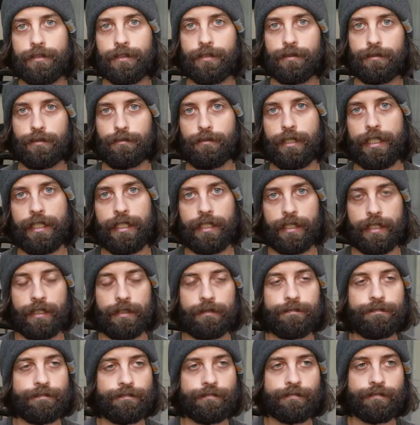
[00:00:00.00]
to
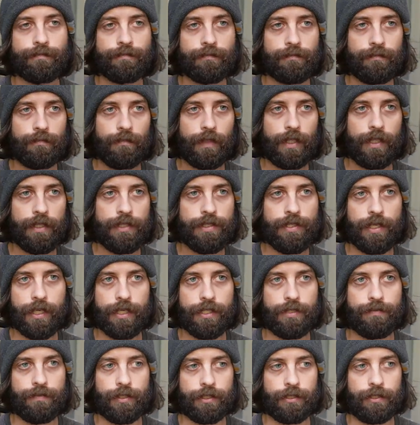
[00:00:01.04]
reading
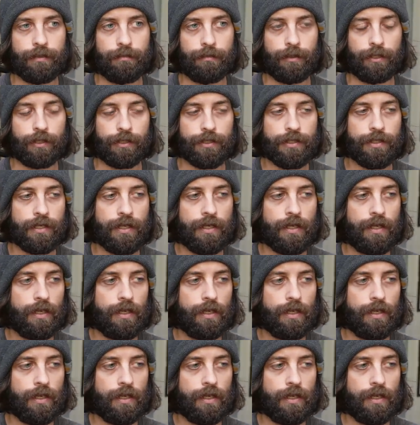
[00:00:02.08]
science fiction books.